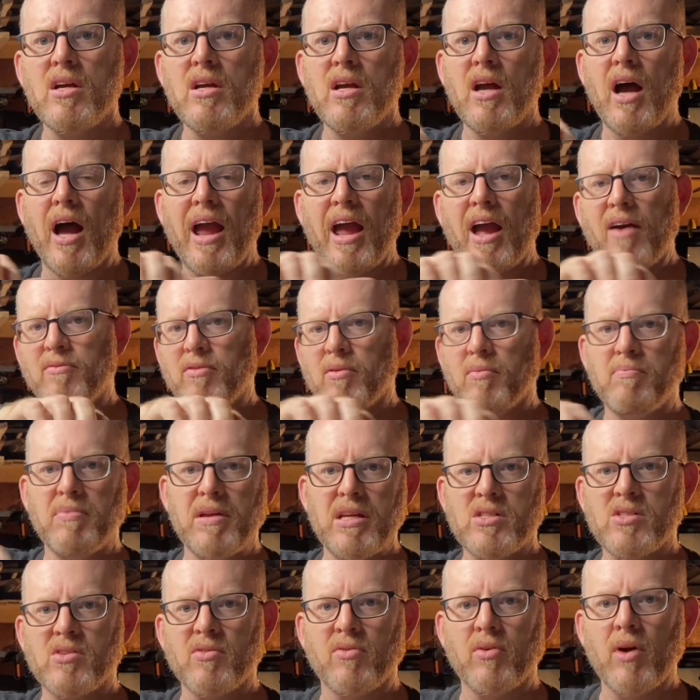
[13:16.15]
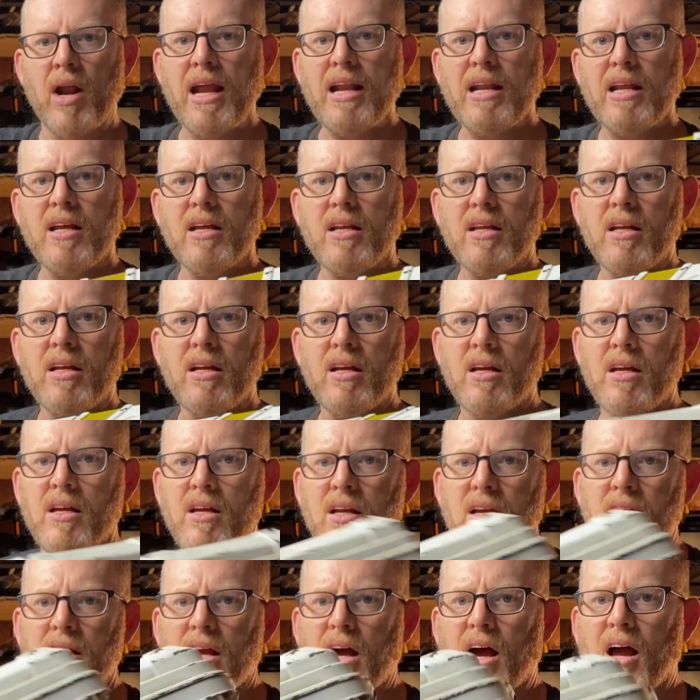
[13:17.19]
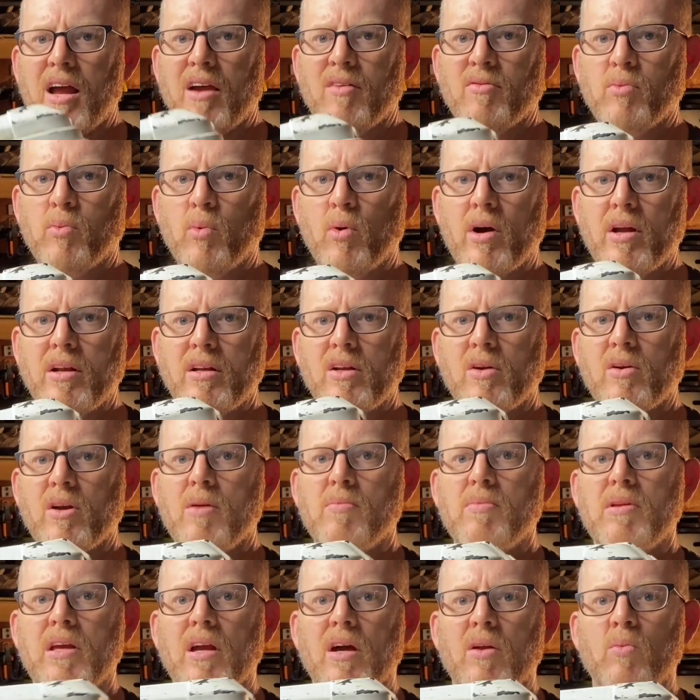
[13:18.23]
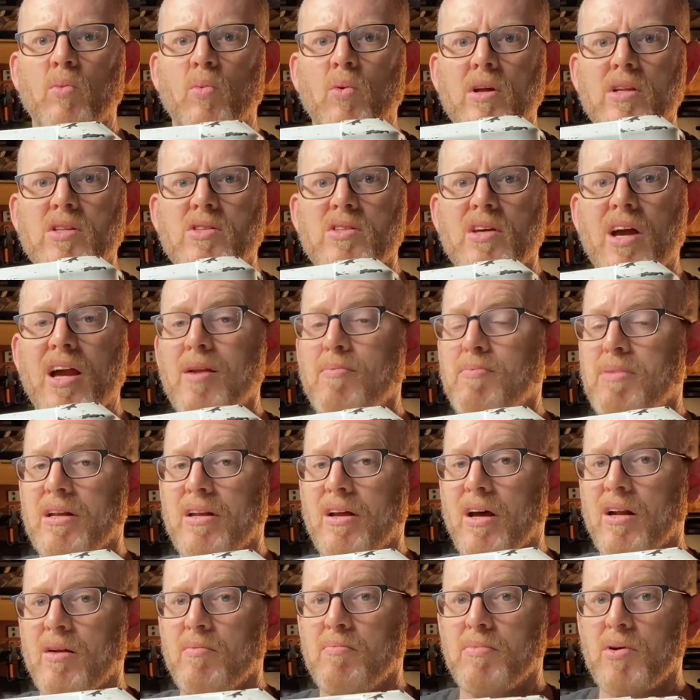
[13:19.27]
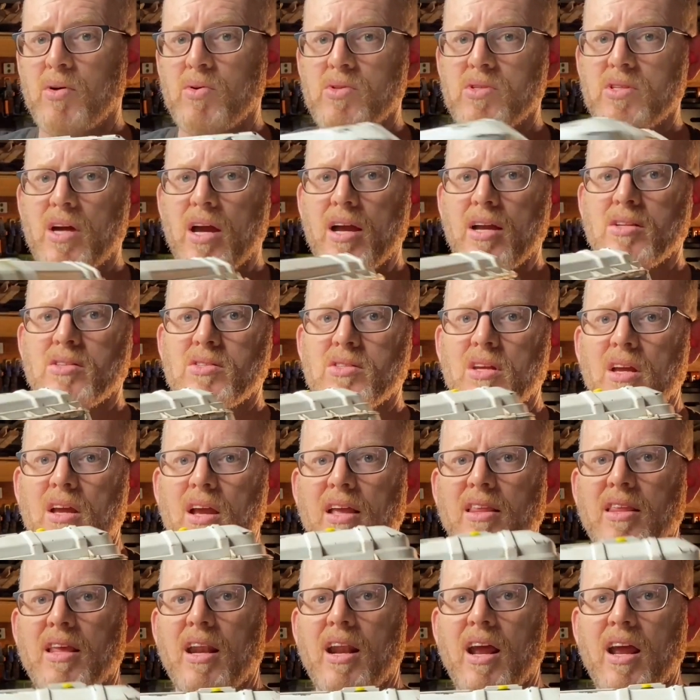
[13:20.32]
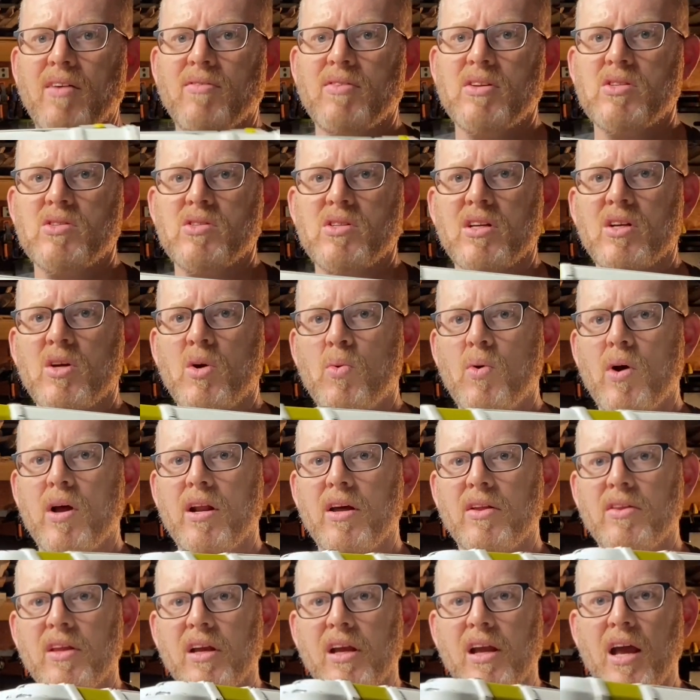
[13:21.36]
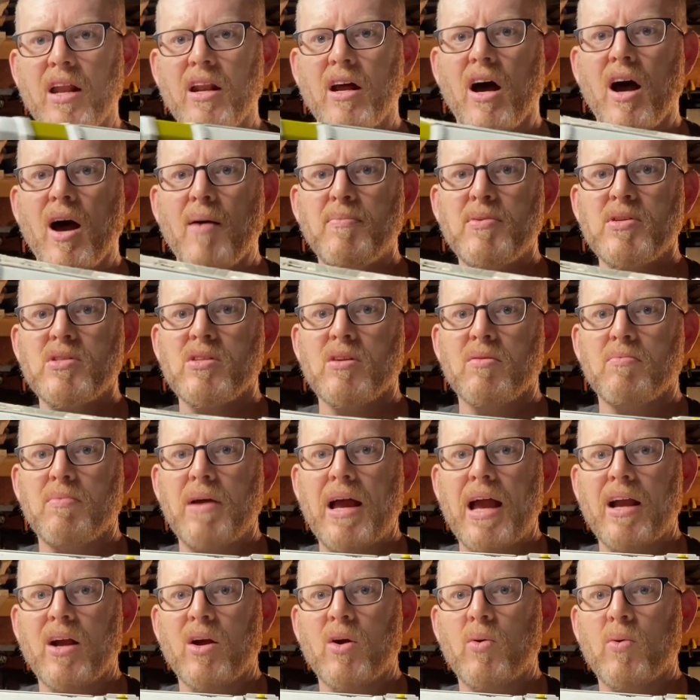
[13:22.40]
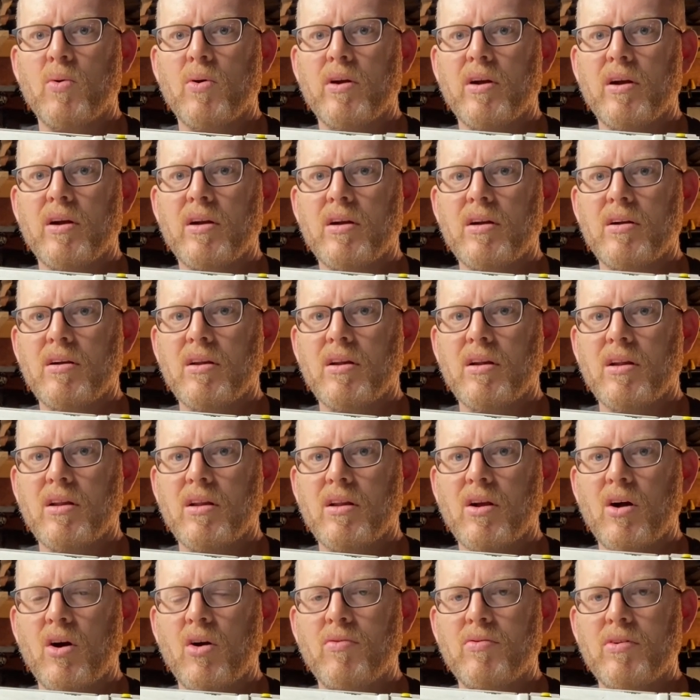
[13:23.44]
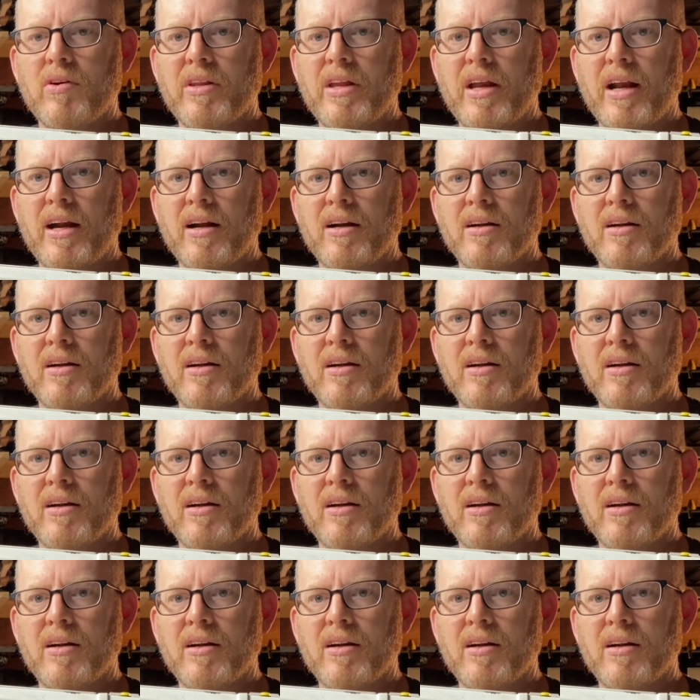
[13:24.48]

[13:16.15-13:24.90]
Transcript: I have a piece of writing. I have one greebly on one side, but not on both sides. And then I have a single one on the kind of opposite back corner over there.